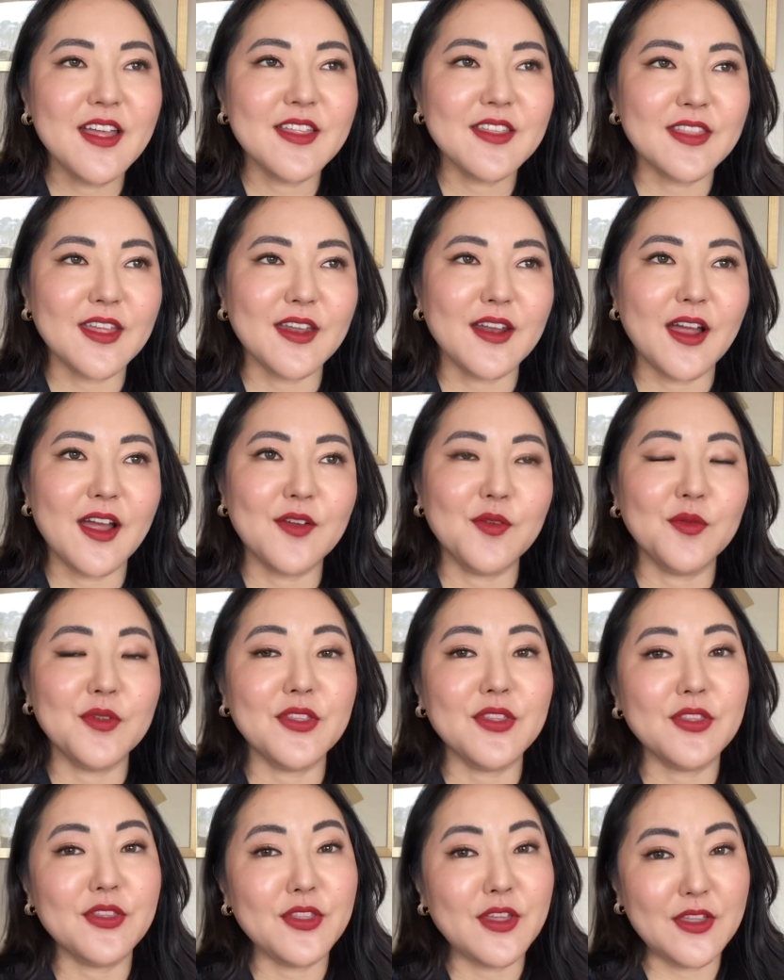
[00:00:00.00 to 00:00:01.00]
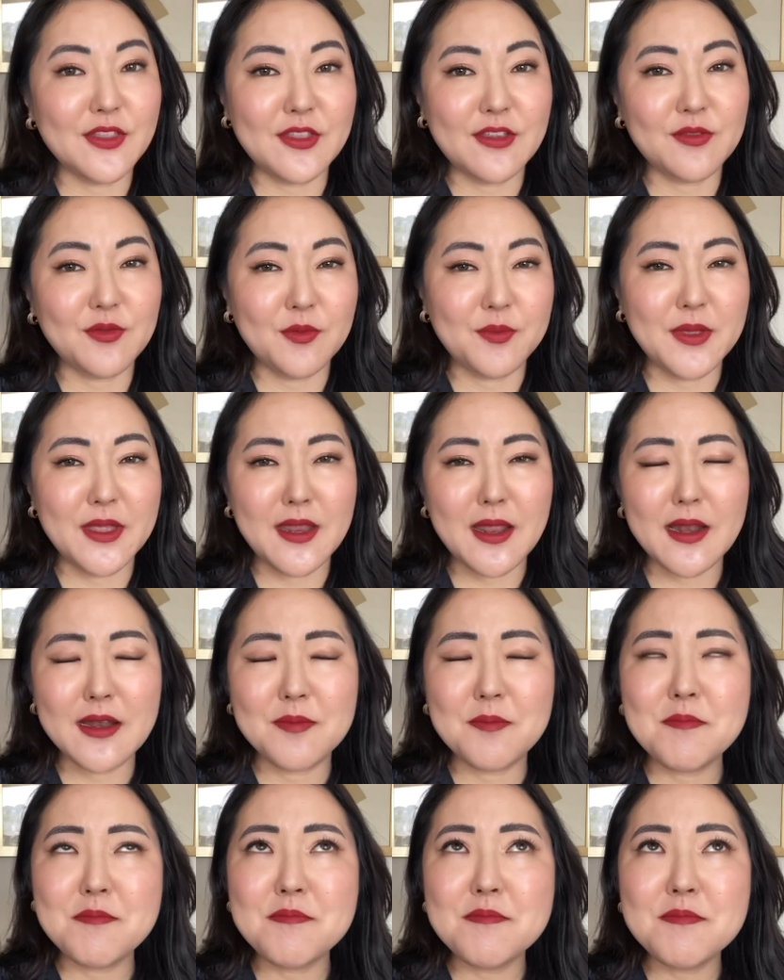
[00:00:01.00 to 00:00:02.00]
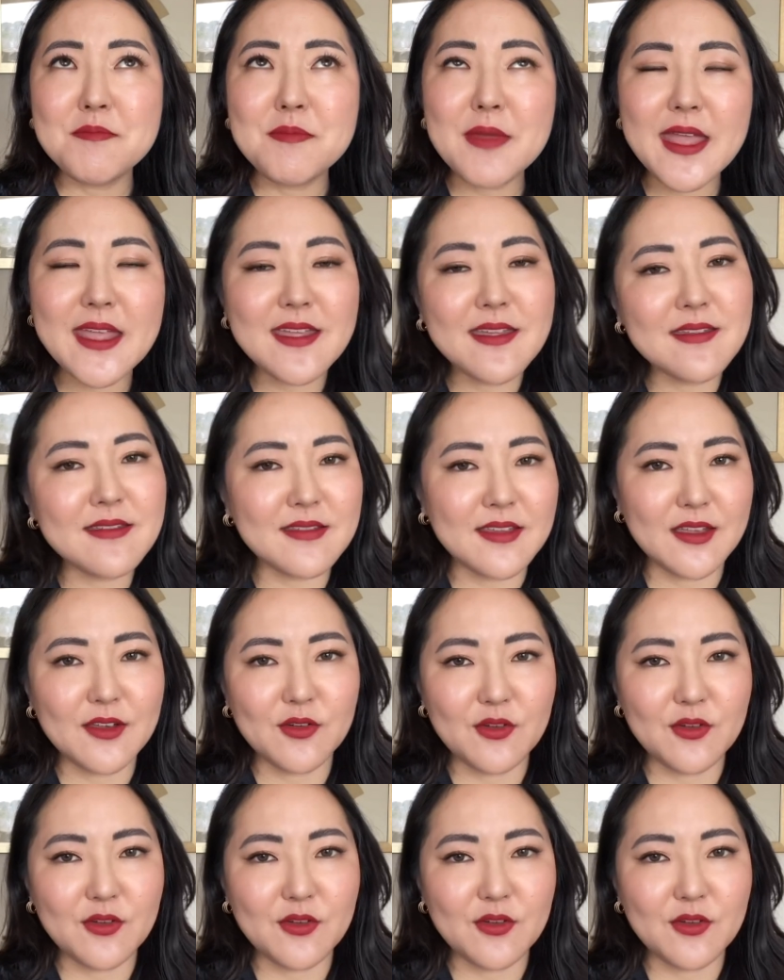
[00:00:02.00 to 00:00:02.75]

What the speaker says: then I would think this would be an amazing